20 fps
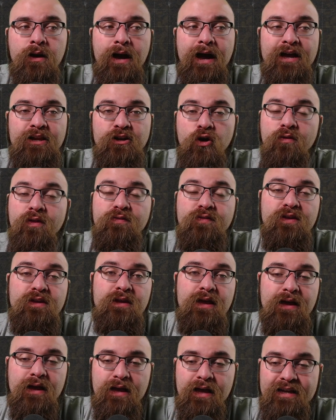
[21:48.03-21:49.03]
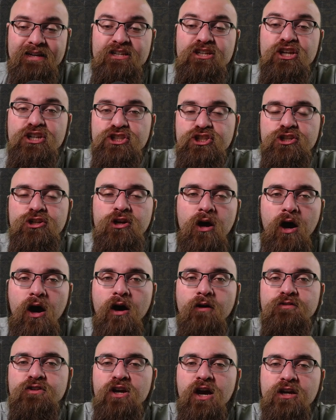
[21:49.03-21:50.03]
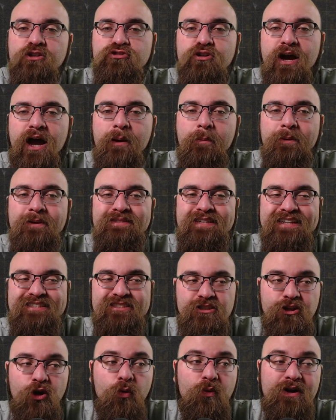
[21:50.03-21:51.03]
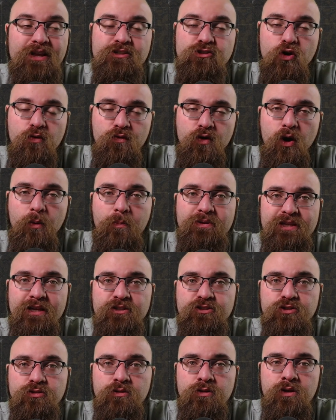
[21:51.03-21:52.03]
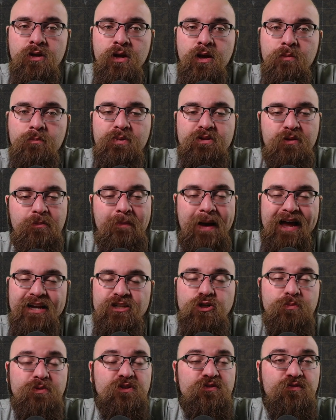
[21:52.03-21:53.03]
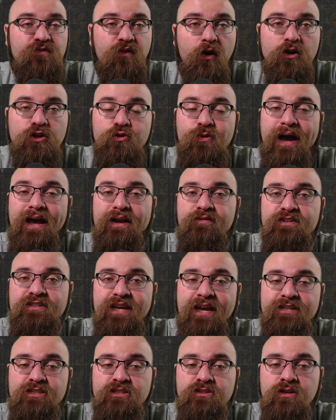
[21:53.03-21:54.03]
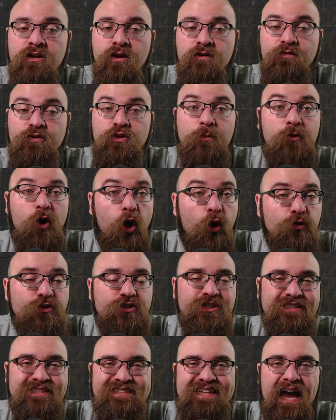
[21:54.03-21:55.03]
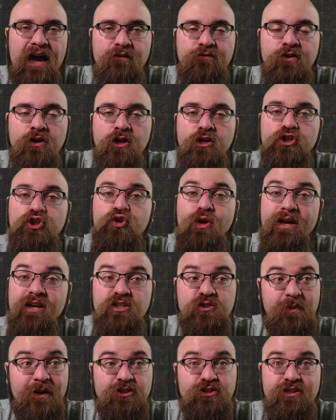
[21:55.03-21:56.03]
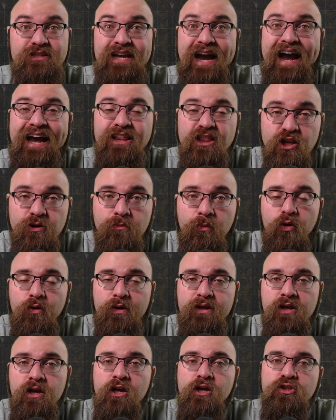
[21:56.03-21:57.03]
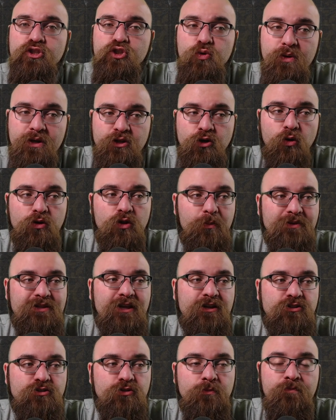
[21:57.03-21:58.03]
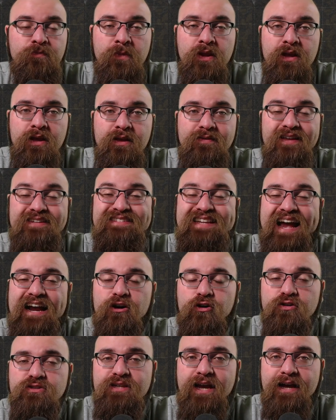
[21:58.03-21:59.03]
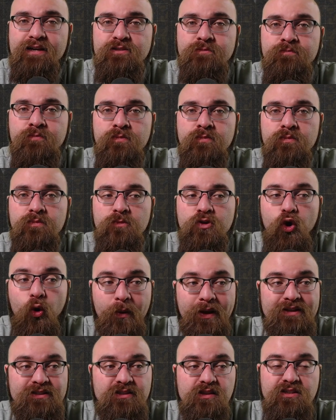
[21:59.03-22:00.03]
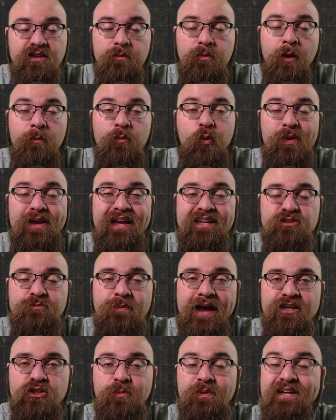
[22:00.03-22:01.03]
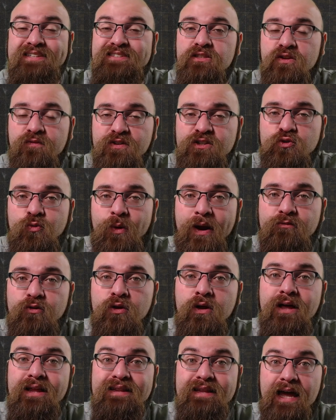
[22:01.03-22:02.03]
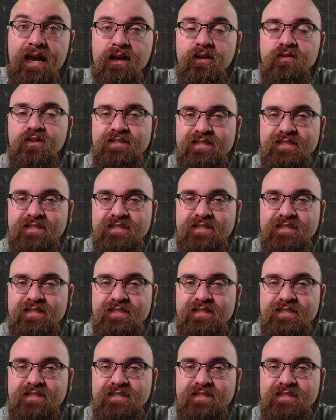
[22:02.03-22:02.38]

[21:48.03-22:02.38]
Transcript: I know that the addition of DeAndre Hopkins has lowered his overall potential, but the matchup is far too advantageous for the coaching staff, and especially Kyler Murray, to ignore the potential that Zach Ertz has going into this upcoming weekend's matchup against a division rival like